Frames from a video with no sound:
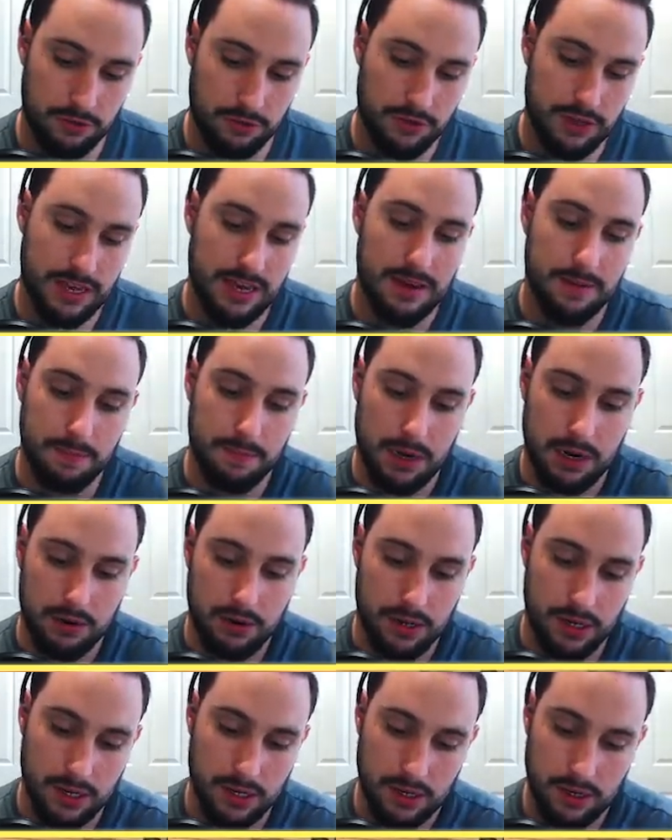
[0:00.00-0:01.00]
Cam Murray.
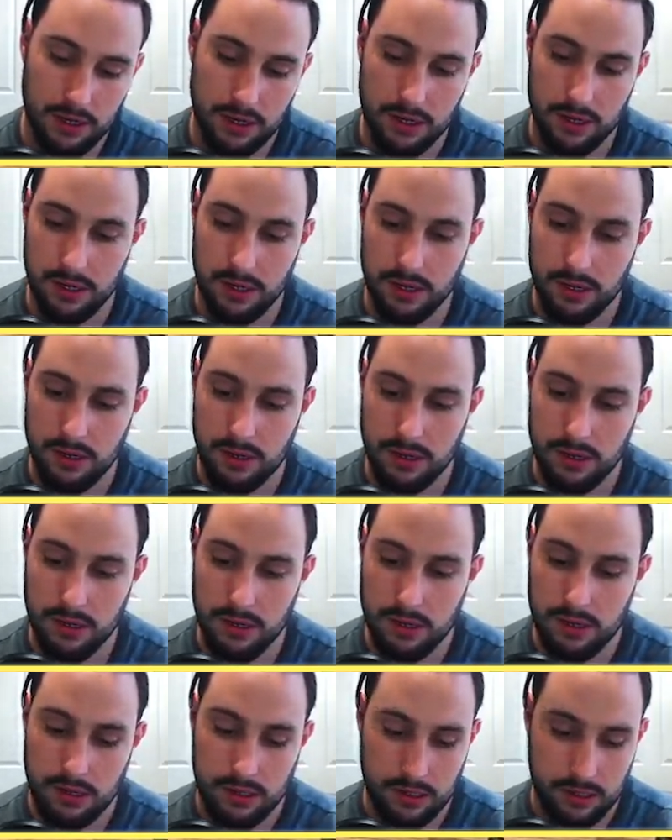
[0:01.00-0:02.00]

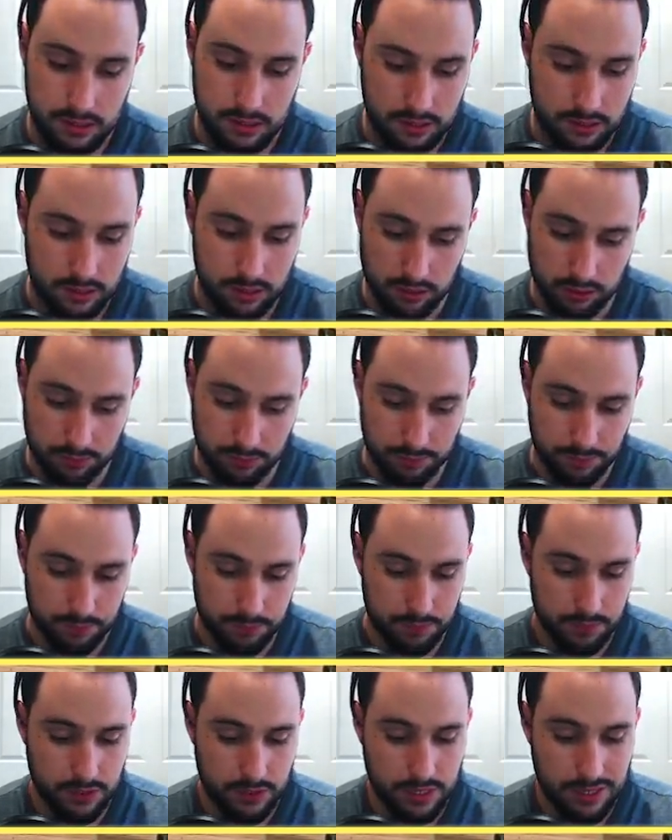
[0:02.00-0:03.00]
So
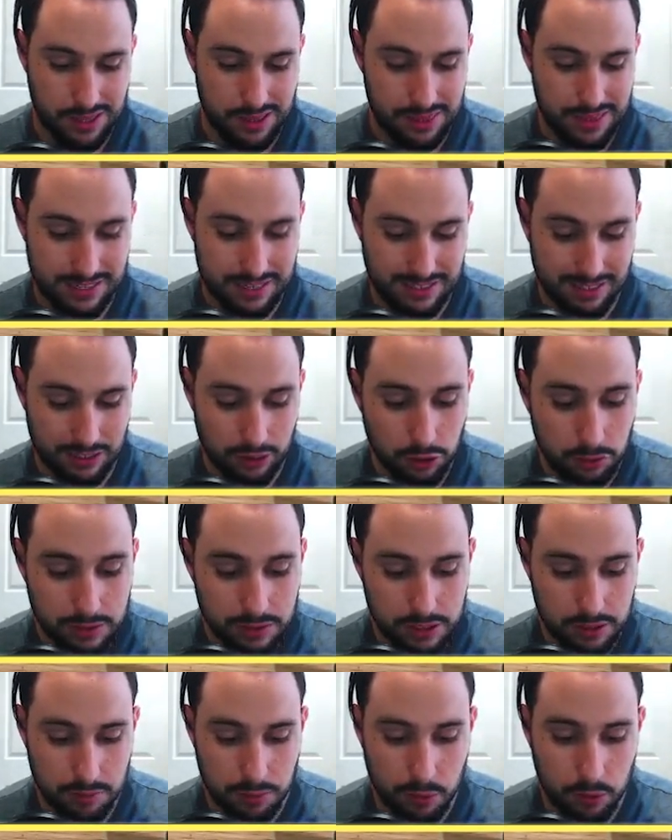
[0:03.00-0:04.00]
that's a little bit
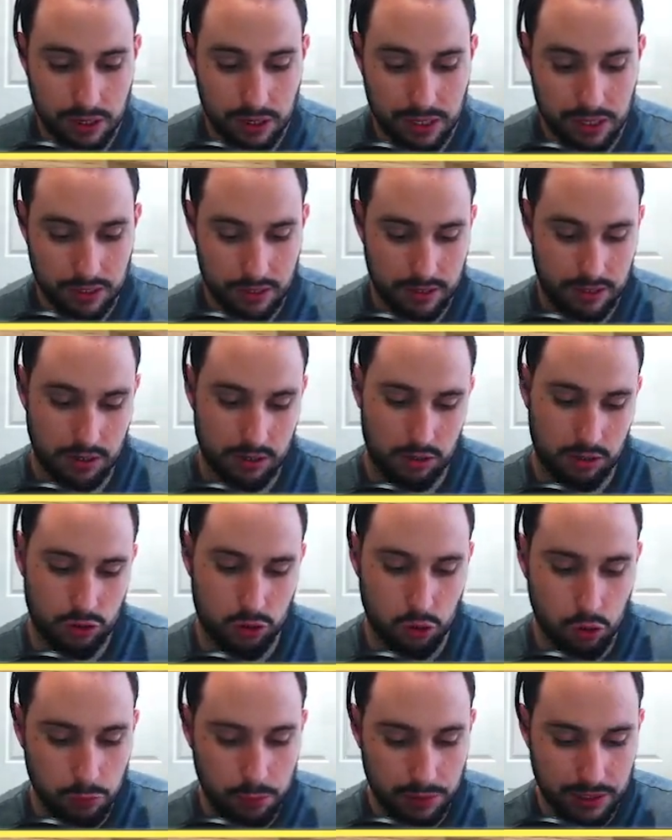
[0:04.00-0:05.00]
disappointing that I got
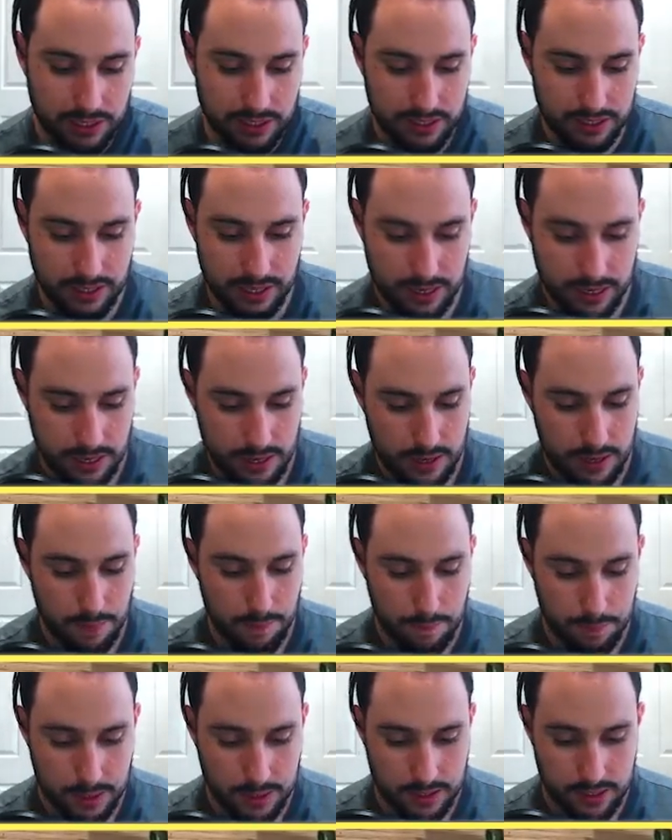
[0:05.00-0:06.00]
duplicates there,
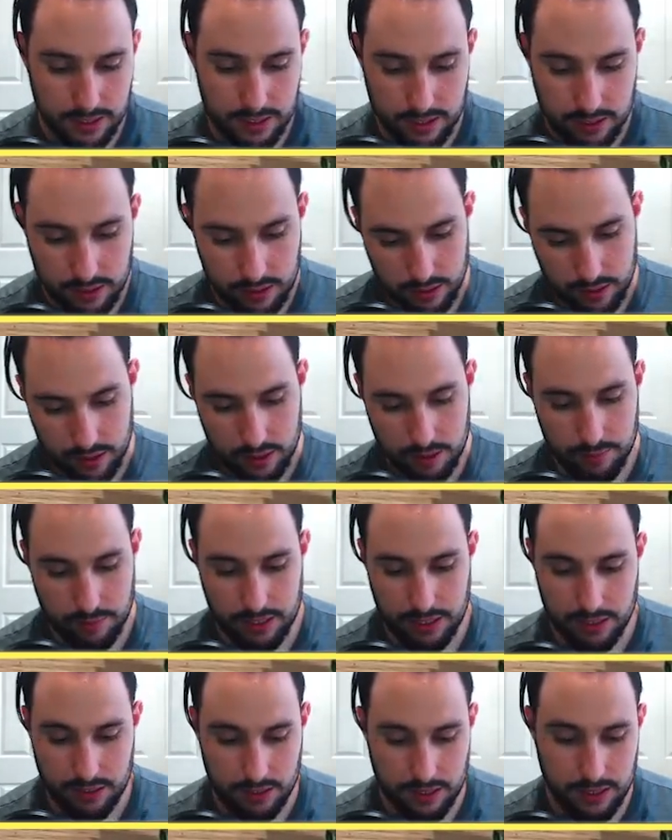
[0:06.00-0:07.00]
but I
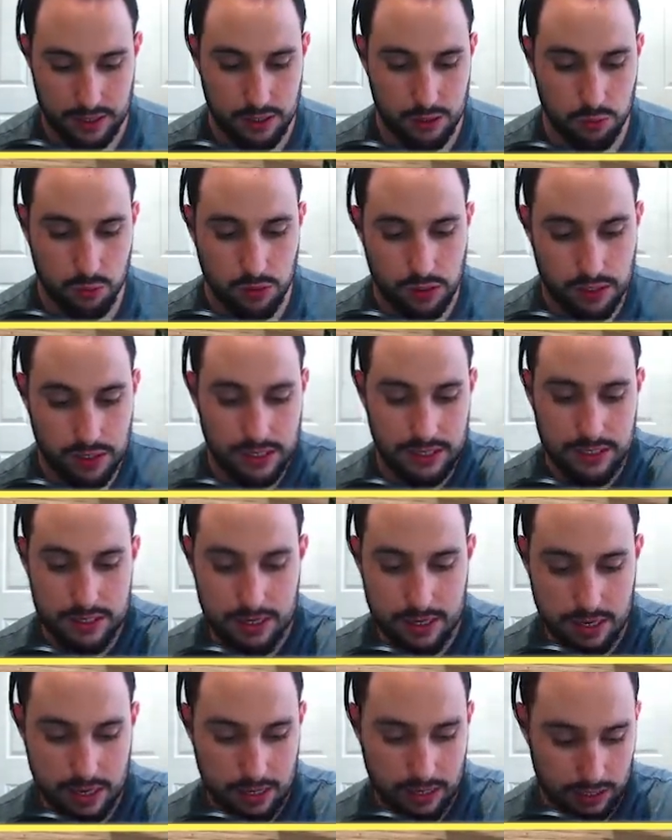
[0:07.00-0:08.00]
mean, it is what it is.
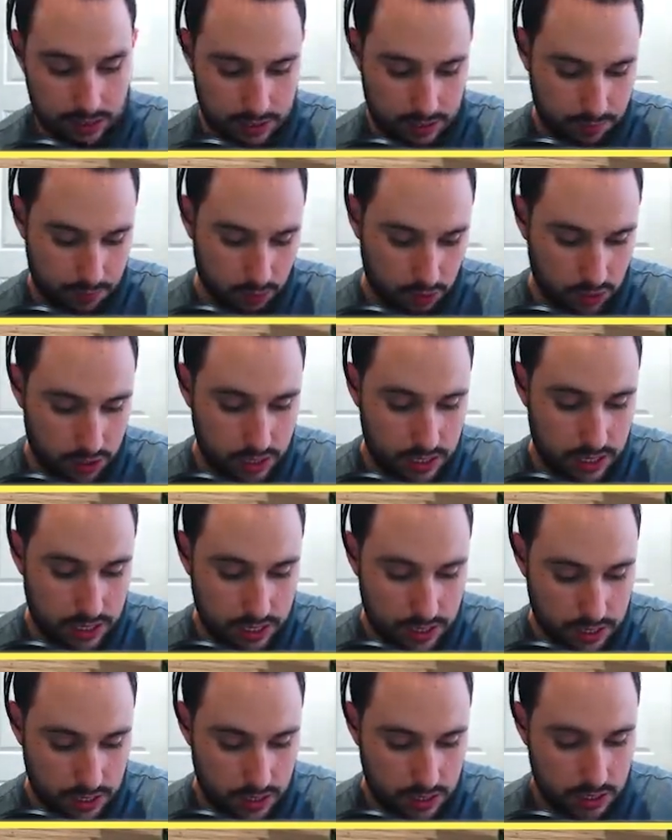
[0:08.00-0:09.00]
Let's put the
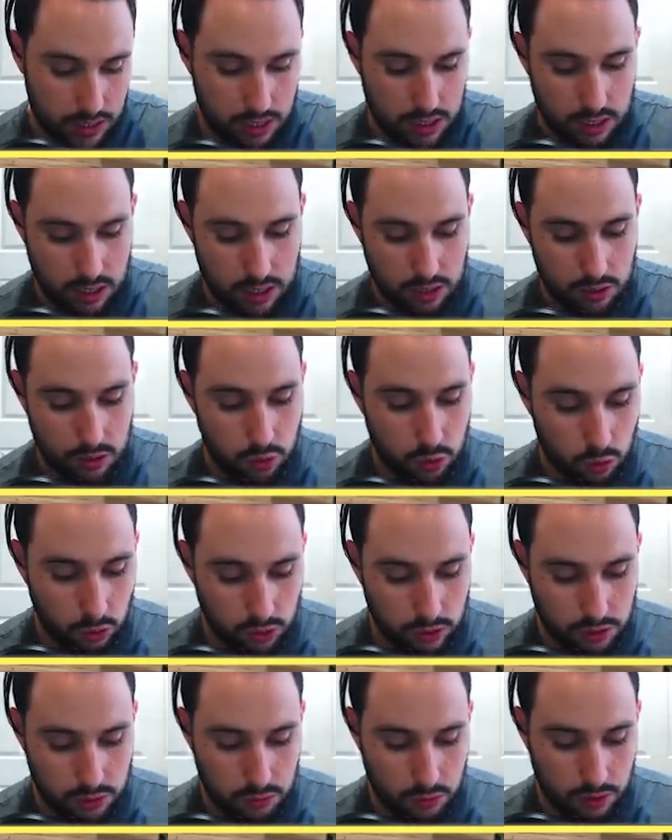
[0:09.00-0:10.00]

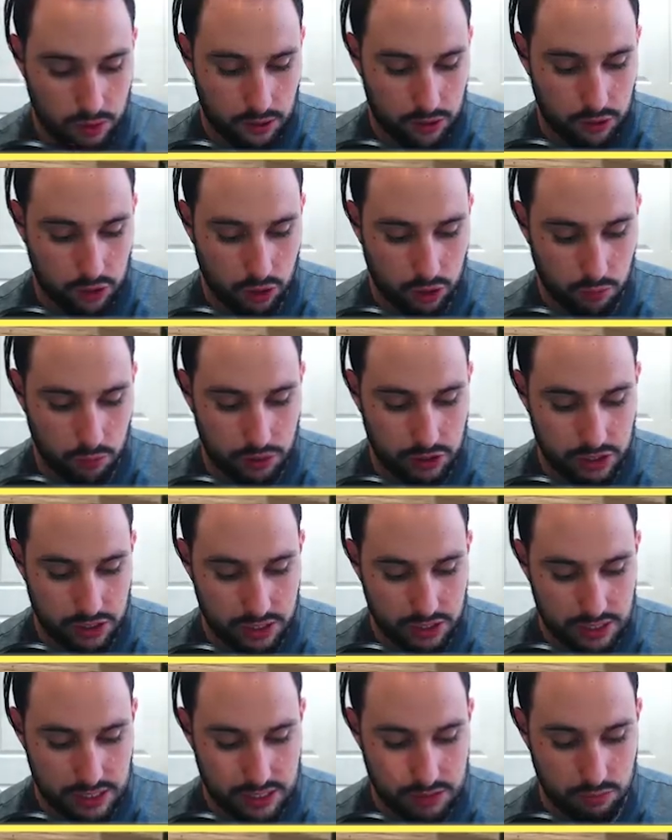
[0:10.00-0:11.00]
coolest one on top, which is
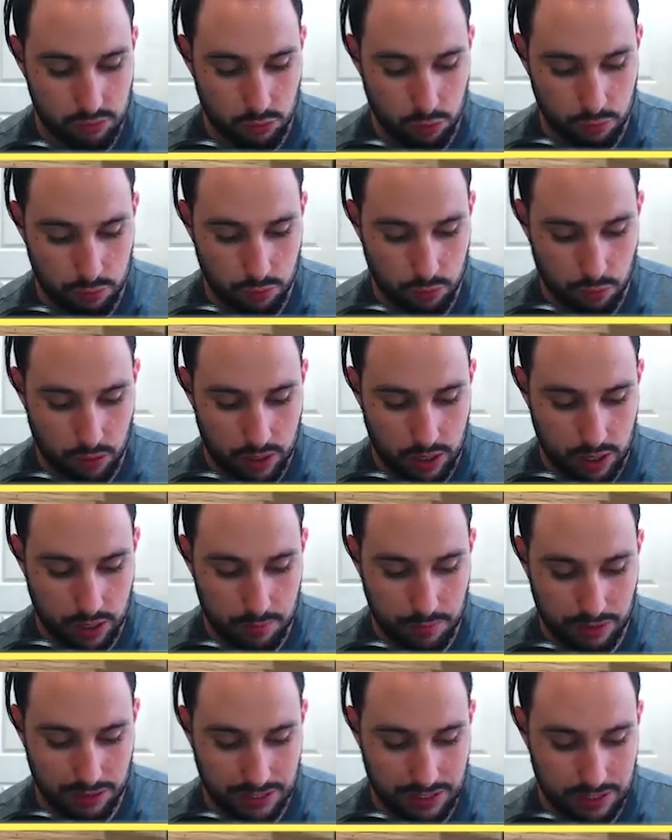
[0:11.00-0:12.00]
the group one, I
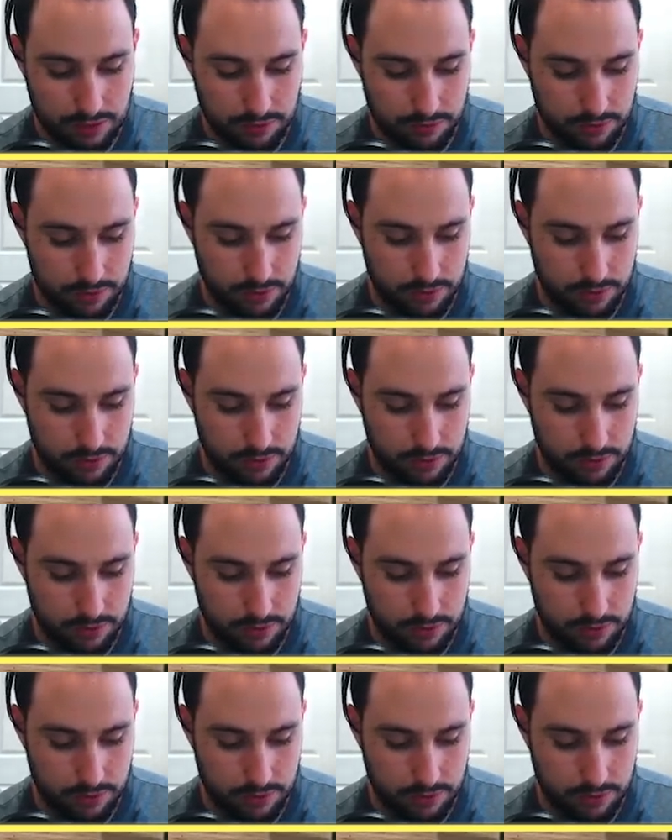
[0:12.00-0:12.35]
believe.